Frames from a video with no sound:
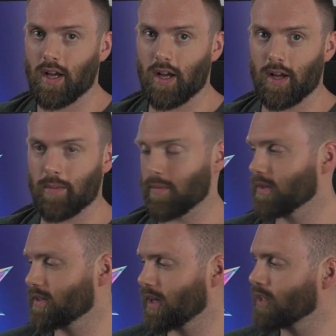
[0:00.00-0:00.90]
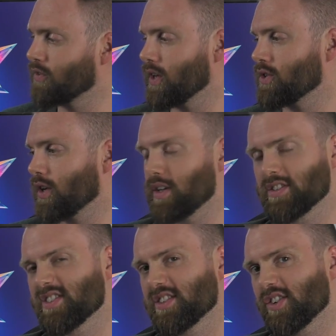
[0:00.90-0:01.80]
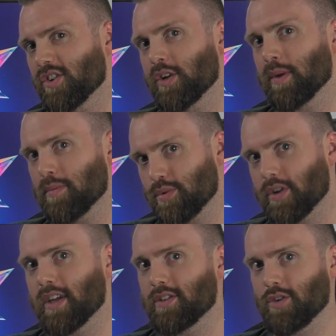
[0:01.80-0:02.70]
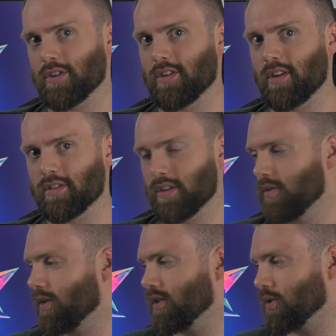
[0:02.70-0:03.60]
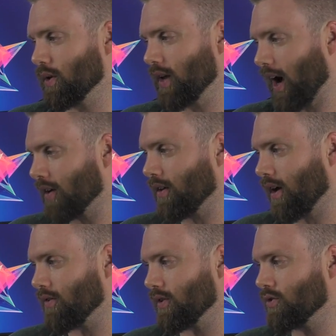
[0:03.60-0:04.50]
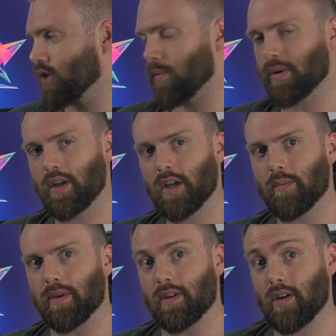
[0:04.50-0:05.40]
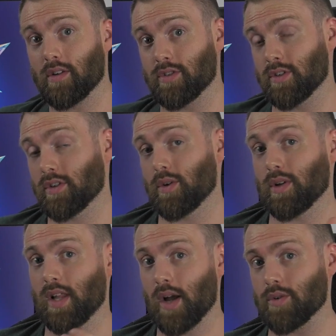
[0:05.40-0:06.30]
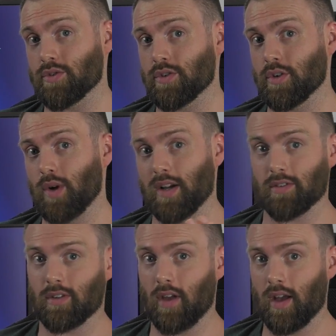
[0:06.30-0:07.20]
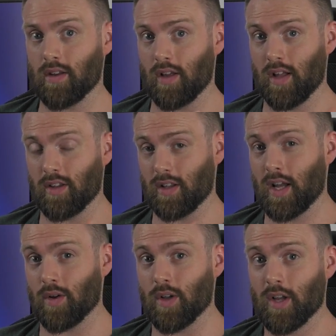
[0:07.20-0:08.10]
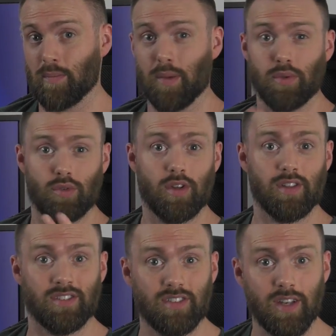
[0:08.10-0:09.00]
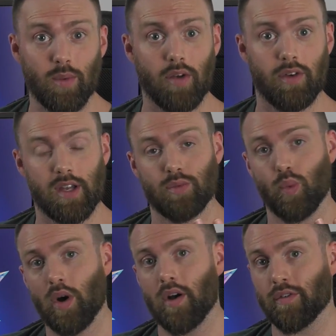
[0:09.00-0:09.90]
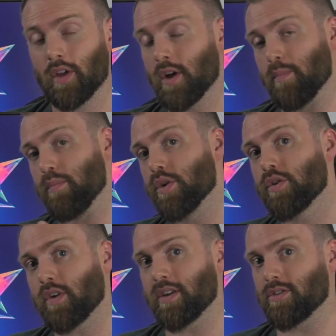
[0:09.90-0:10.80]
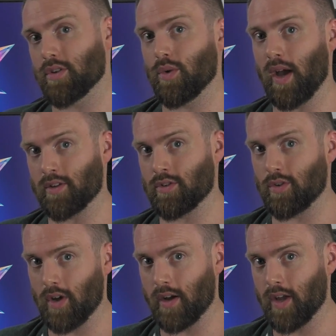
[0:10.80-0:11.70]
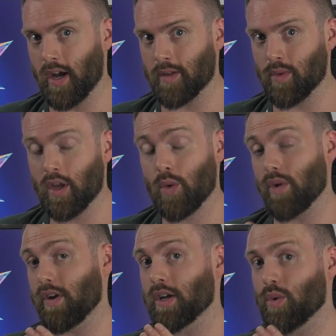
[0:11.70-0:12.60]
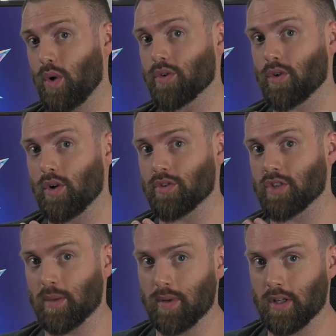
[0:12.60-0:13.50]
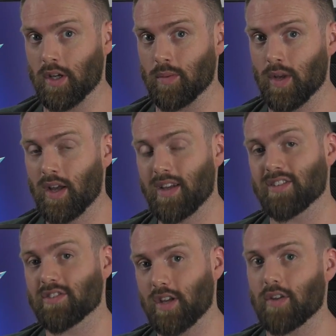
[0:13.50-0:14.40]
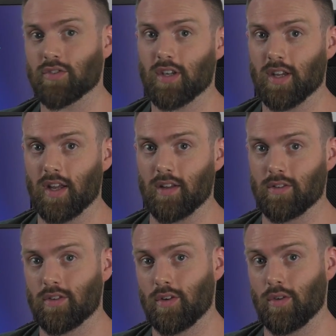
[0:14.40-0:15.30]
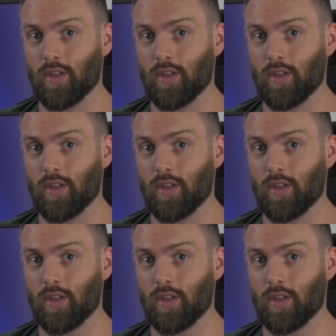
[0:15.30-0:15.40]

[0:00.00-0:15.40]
um, today's feature is still going to be pretty interesting, isn't it, really, to an analyze this chip because it's going to allow us to ascertain and allow people to really see whether it is worth moving to X299 with a quad core CPU instead of sticking to